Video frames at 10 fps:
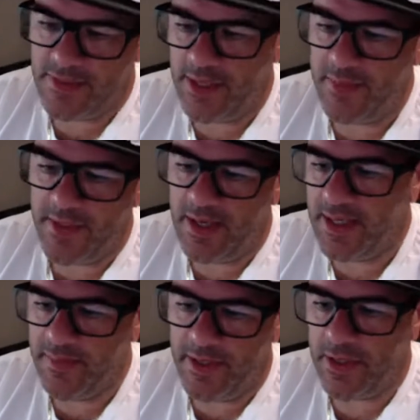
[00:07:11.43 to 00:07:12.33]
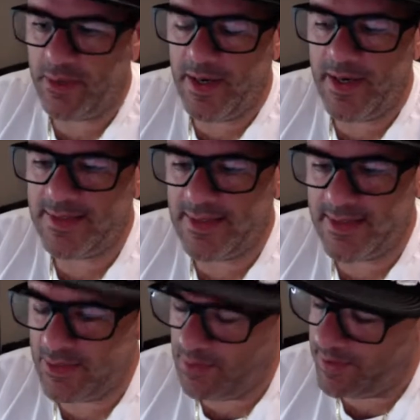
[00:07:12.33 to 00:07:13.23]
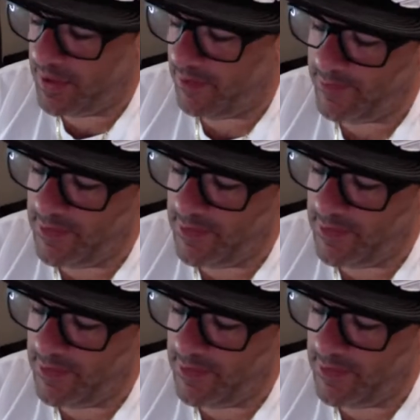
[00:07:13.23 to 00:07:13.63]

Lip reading: Gemini, Libra, and Aquarius. Let's see what we got for